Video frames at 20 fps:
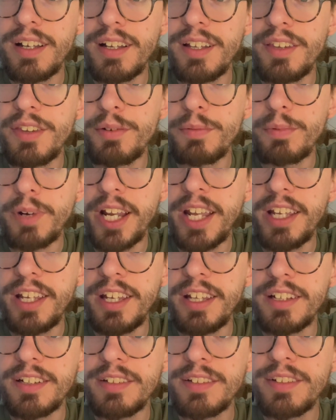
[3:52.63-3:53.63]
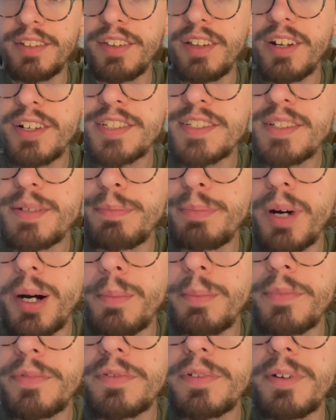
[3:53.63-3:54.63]
ring in. There's the
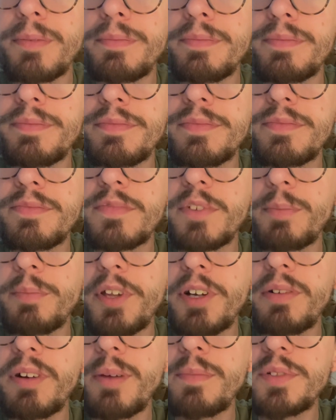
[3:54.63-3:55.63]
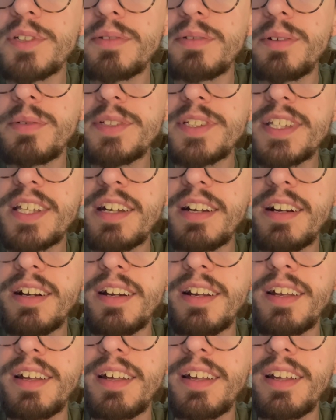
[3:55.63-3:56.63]
bump from the grub screws there.
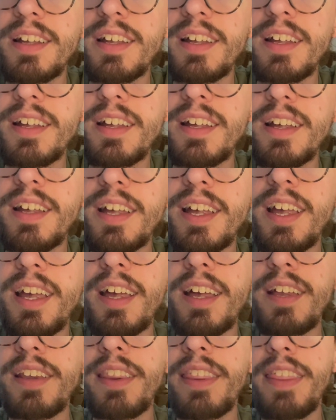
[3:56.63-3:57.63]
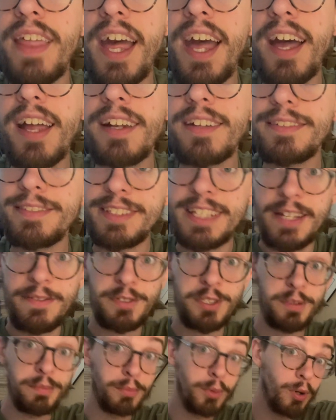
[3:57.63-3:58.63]
And that gives
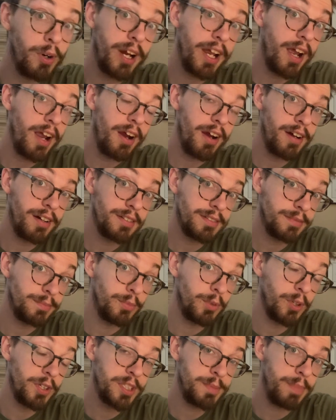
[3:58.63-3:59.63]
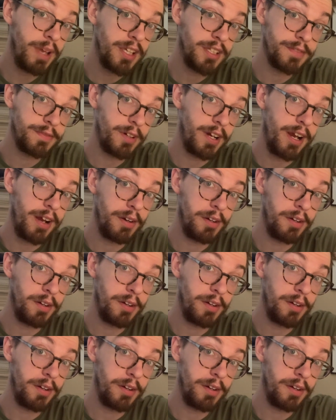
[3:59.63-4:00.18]
you more air, more space for air